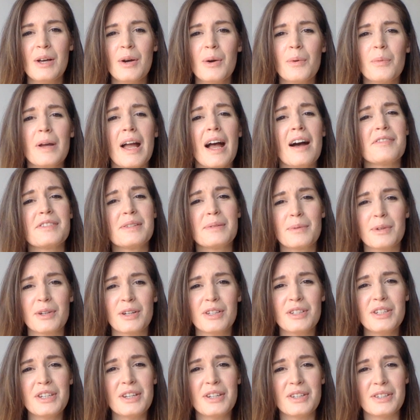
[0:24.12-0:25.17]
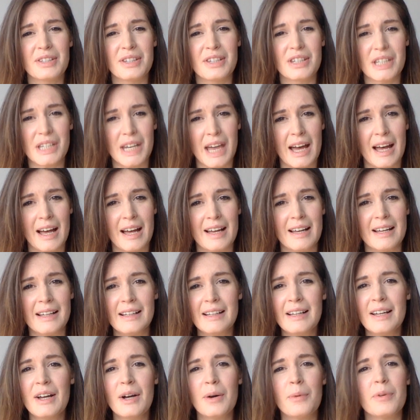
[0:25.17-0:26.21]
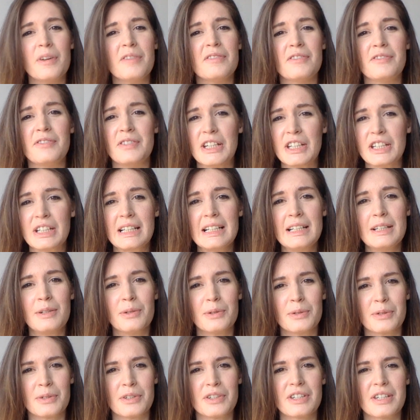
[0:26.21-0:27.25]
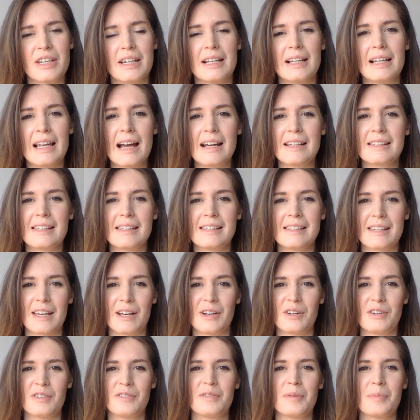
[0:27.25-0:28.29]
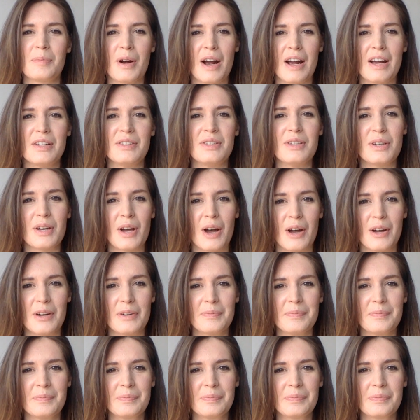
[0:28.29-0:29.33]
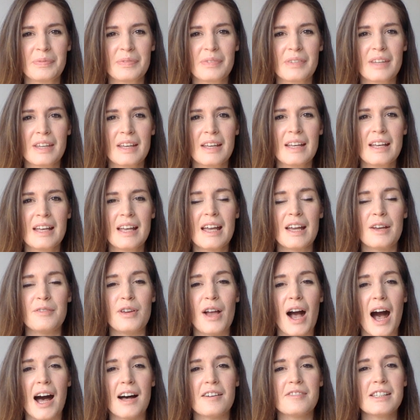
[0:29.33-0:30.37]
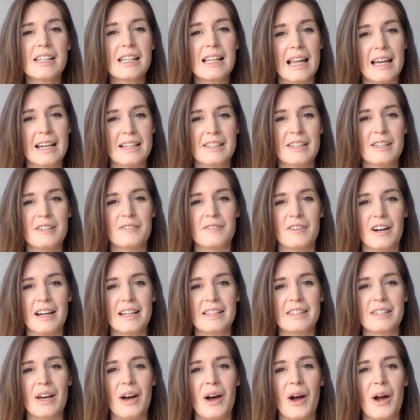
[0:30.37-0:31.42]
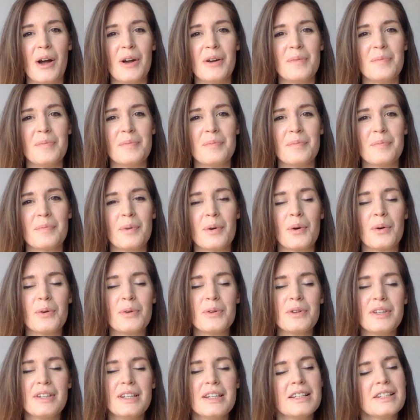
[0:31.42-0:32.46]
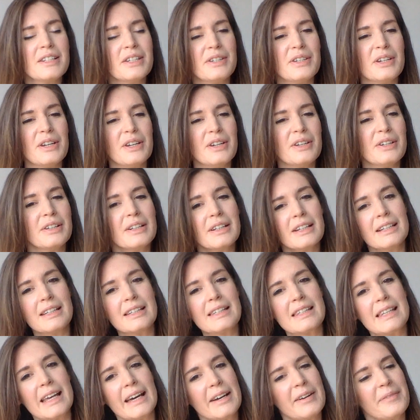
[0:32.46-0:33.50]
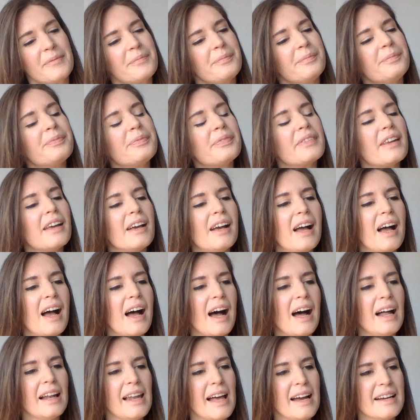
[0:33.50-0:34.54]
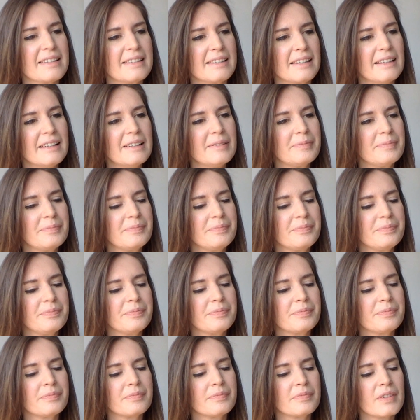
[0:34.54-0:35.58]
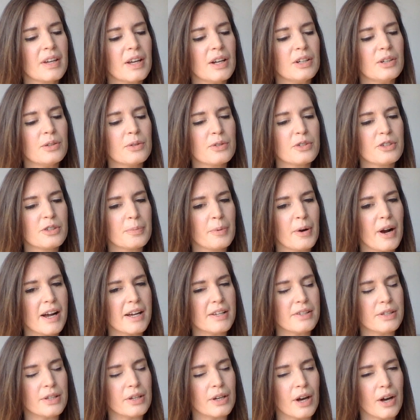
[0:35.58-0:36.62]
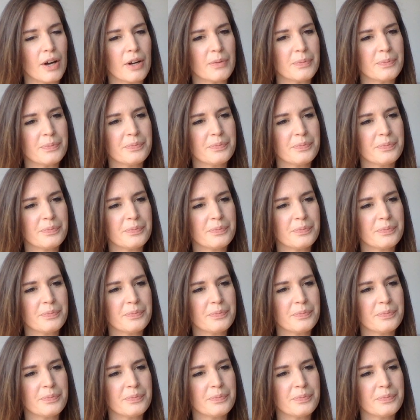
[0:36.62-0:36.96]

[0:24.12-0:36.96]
We have some good news to share. We've officially launched an Alexa skill for Pray As You Go. If you have an Alexa device at home, all you need to do is say, "Alexa, launch Pray As You Go."